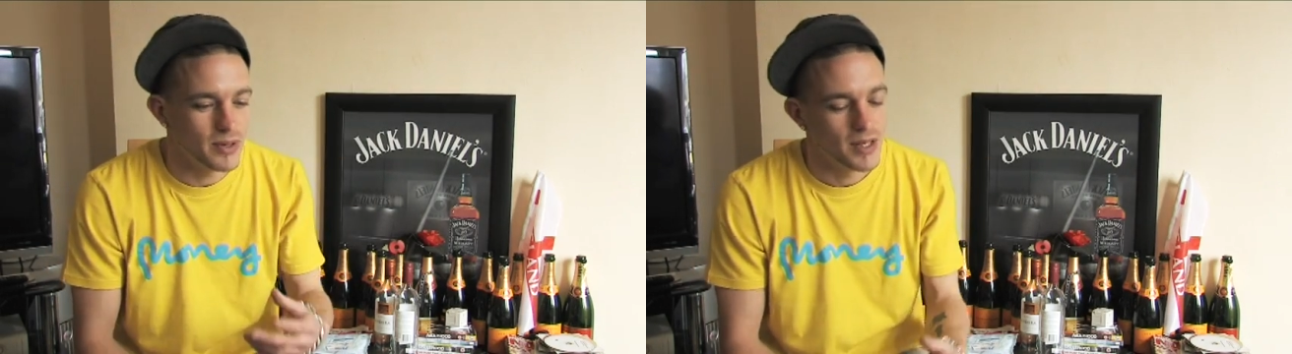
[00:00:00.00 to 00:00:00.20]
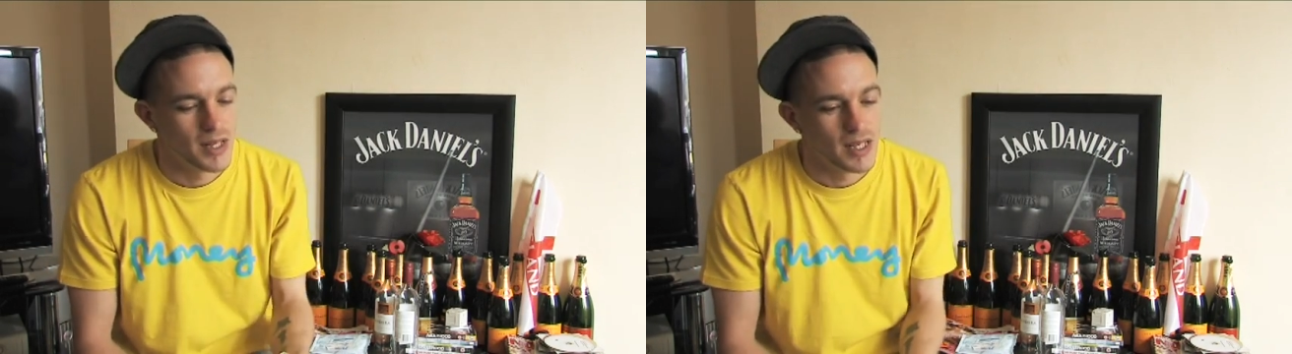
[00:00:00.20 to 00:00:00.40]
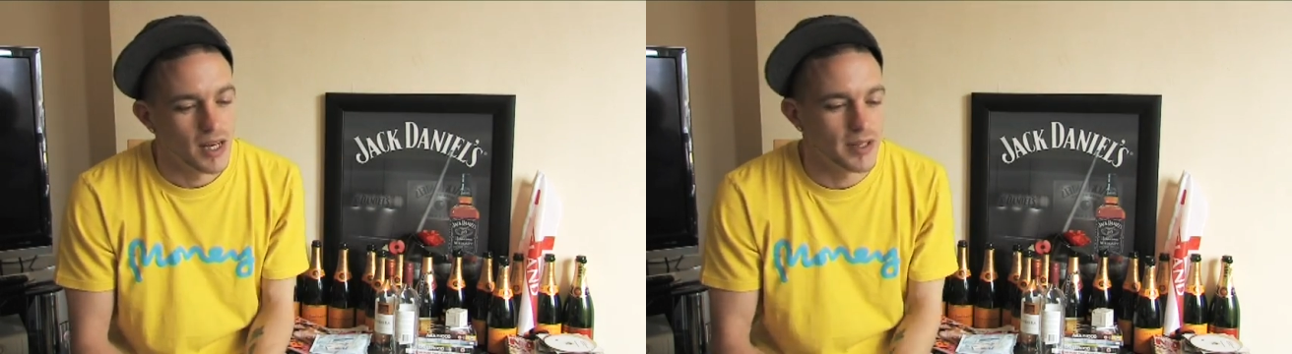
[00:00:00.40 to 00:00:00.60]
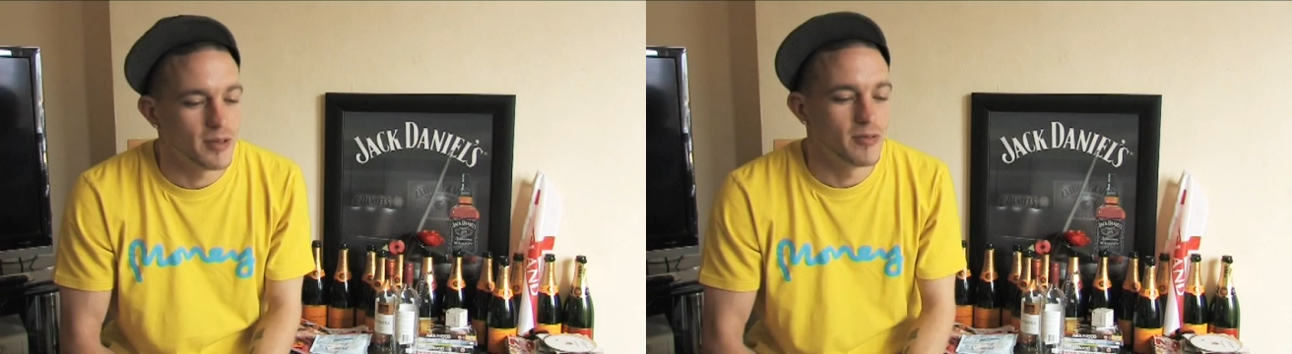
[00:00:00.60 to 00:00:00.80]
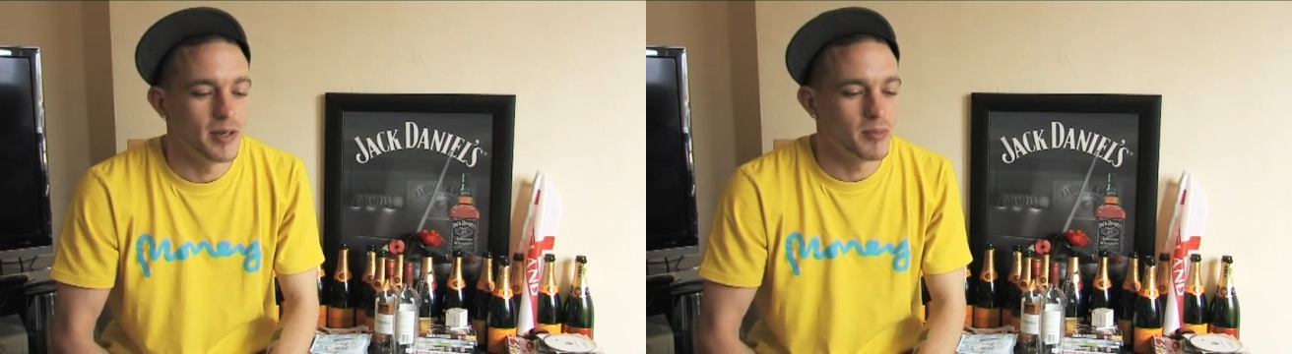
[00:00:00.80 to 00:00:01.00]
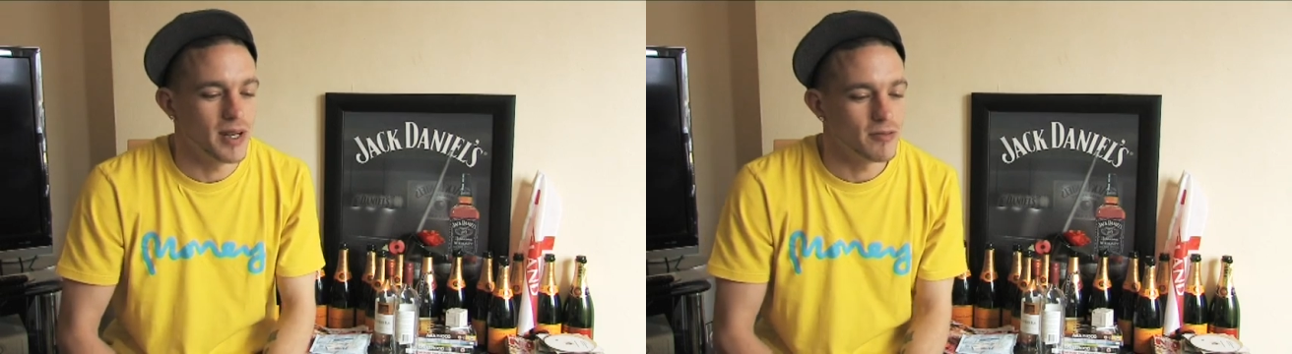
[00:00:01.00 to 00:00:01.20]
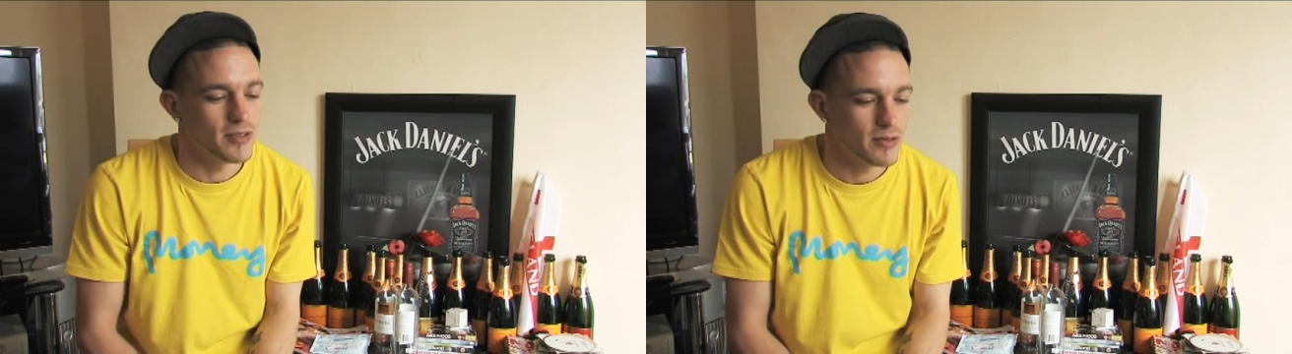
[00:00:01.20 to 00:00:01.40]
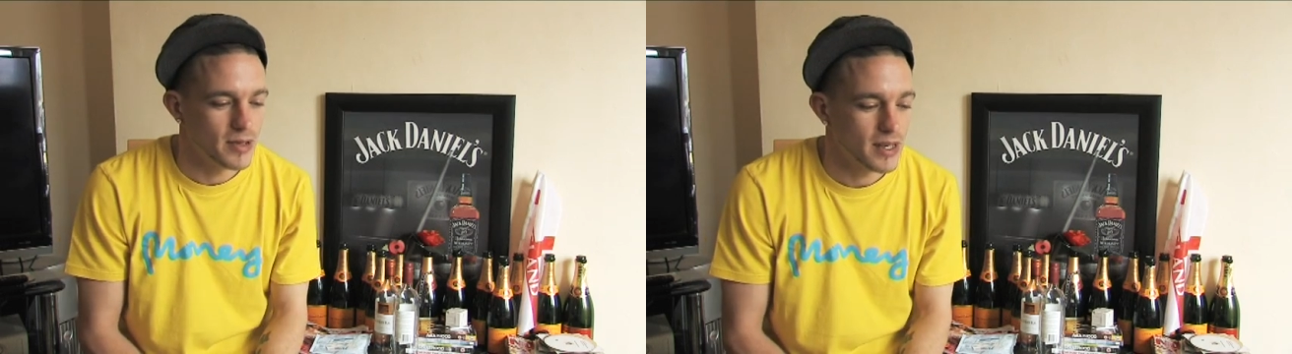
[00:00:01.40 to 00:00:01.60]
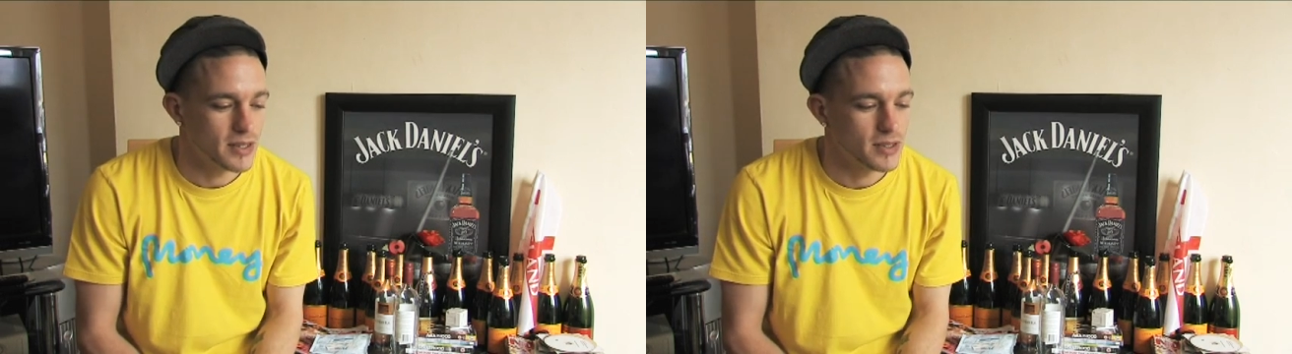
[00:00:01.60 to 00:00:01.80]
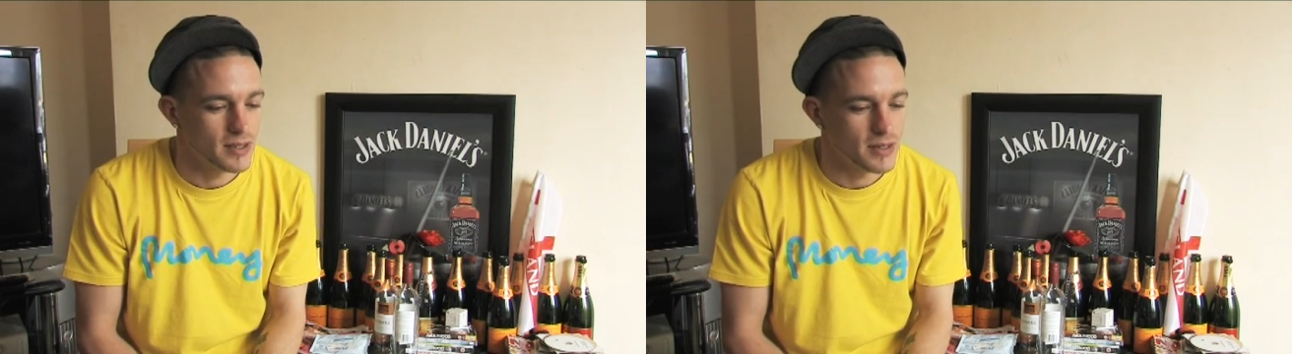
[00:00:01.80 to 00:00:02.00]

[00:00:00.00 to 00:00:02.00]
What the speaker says: but I don't really plan for the reaction.